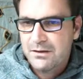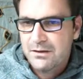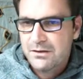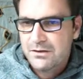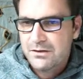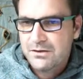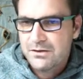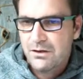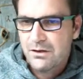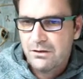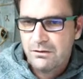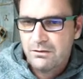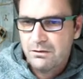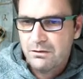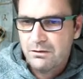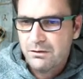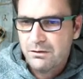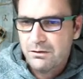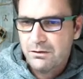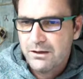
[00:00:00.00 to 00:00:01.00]
So
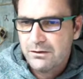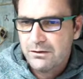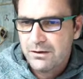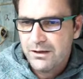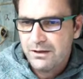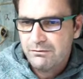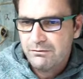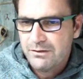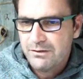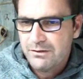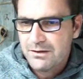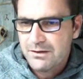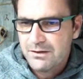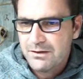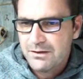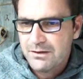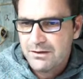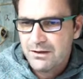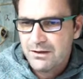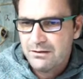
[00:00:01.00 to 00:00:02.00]
looking on the left hand
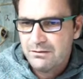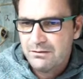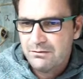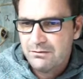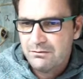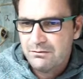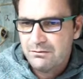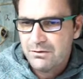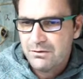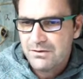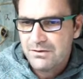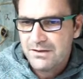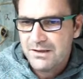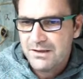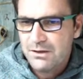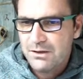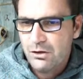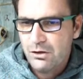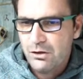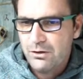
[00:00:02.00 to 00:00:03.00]
side, we'll see
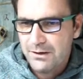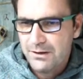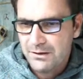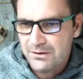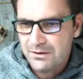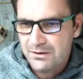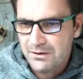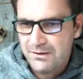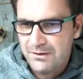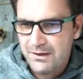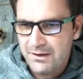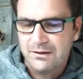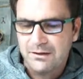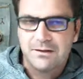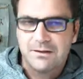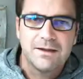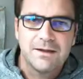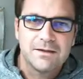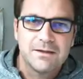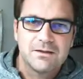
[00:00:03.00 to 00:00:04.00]
earnings over here.
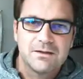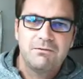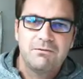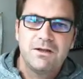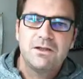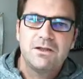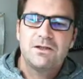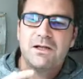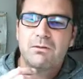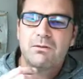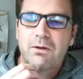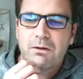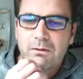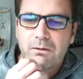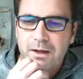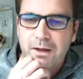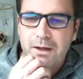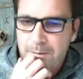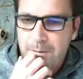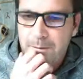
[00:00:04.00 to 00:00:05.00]
Okay, so eventually what will
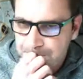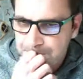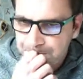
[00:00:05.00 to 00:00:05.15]
happen